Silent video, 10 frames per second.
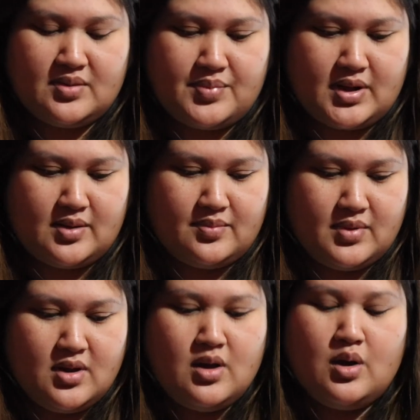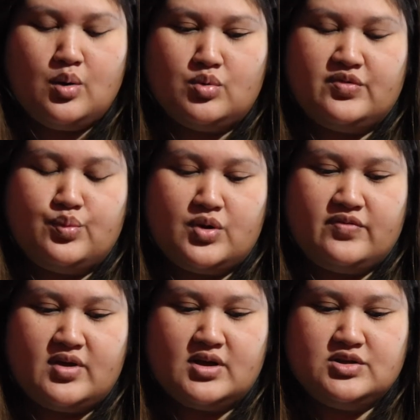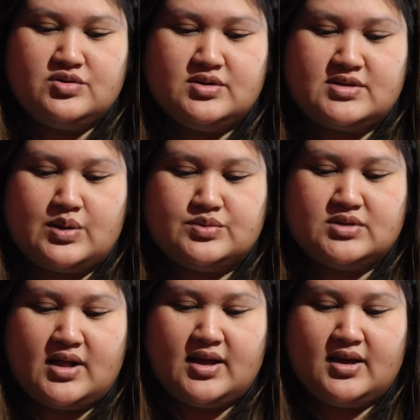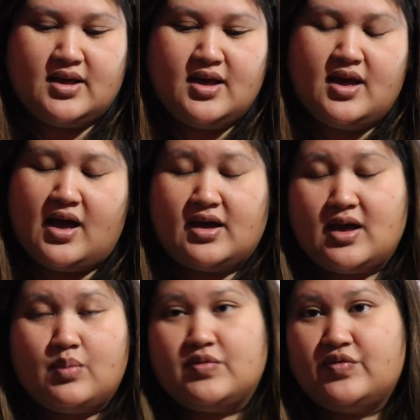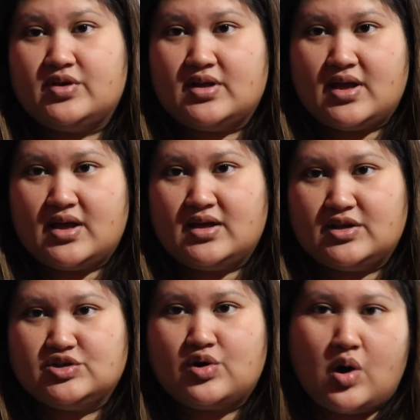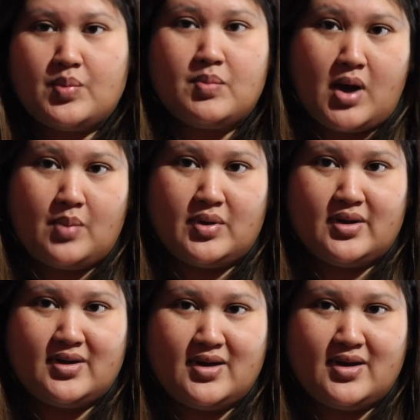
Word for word: But um, one of the entries, I was like, I can't wait for the day that you call me mama.